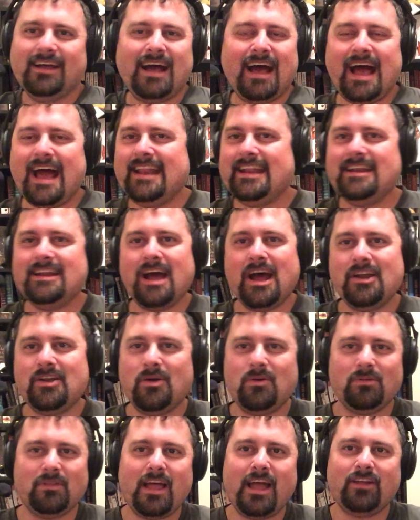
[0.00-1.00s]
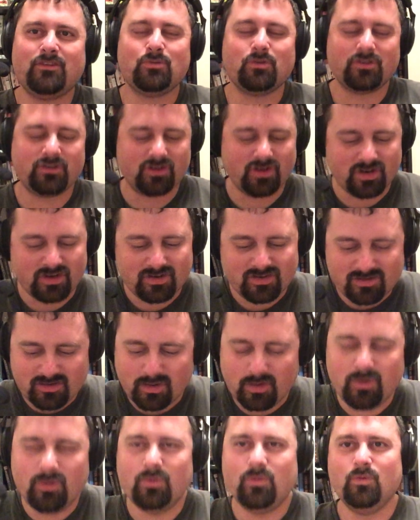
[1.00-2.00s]
I did not know could
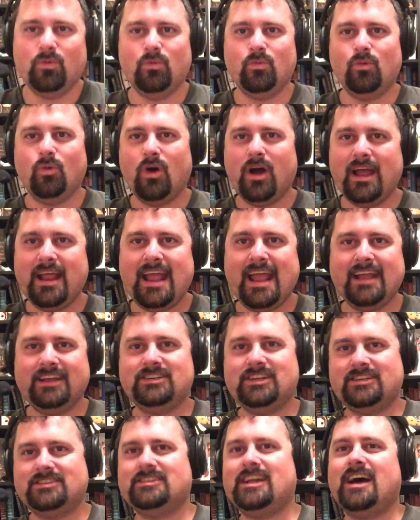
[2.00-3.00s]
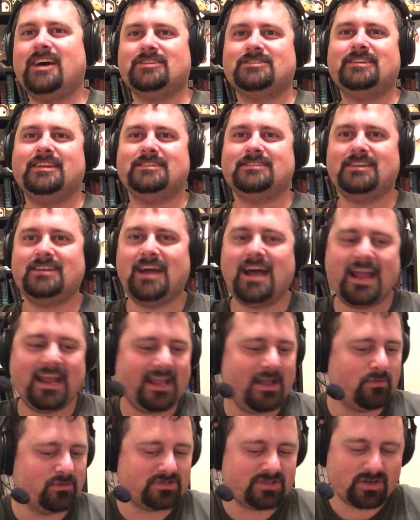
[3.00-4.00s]
do what AJ Styles did tonight.
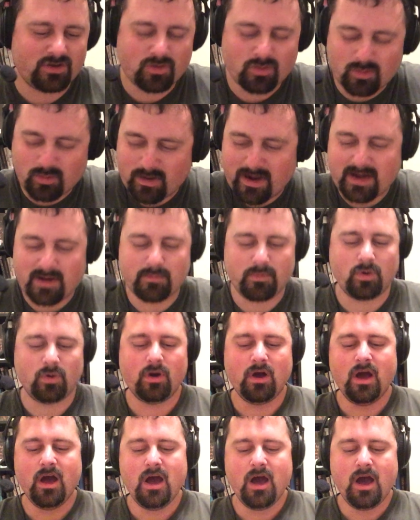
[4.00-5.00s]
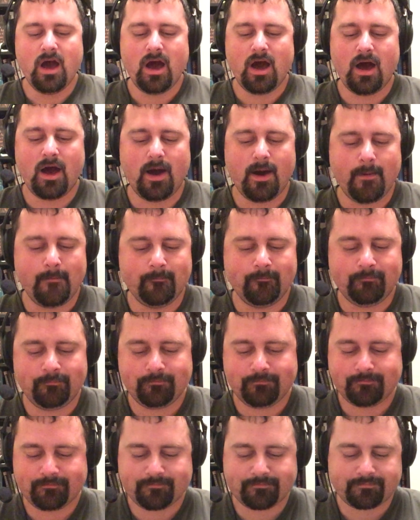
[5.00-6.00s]
It was incredible. Um,
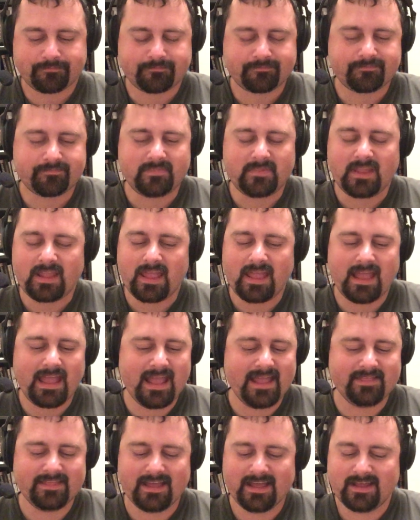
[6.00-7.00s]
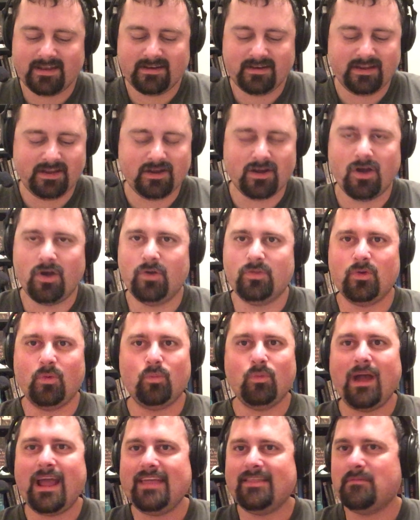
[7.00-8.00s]
and then, the
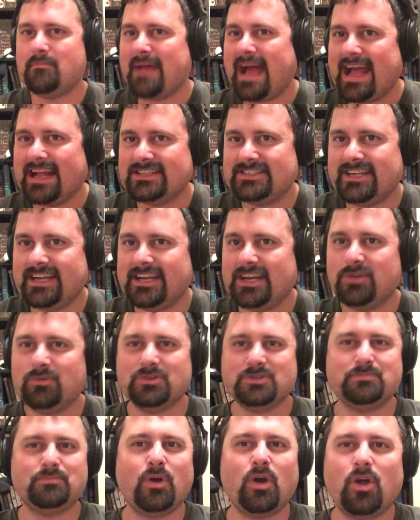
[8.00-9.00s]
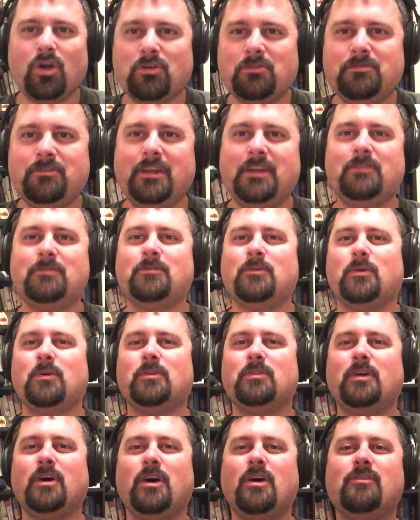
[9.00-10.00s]
way the match ended was perfect for
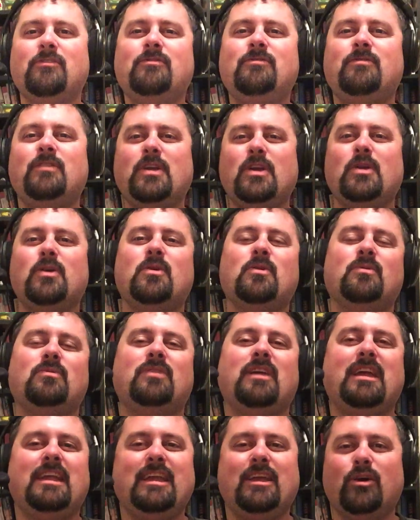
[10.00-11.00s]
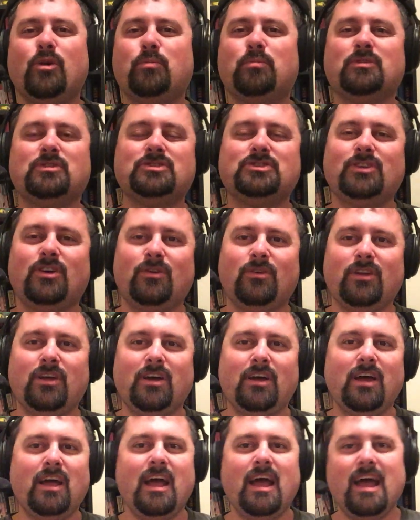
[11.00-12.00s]
the feud, the heel
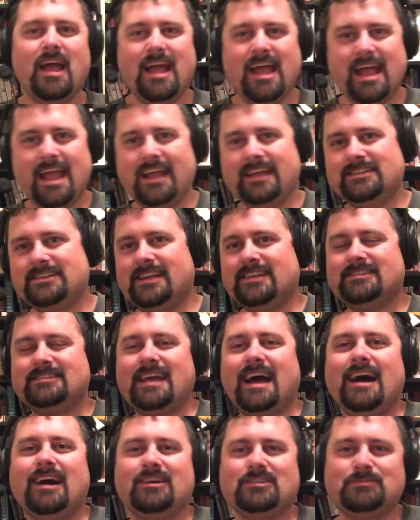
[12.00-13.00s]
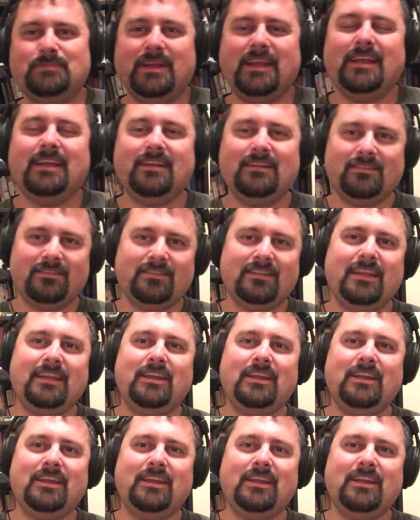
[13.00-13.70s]
persona, AJ Styles being,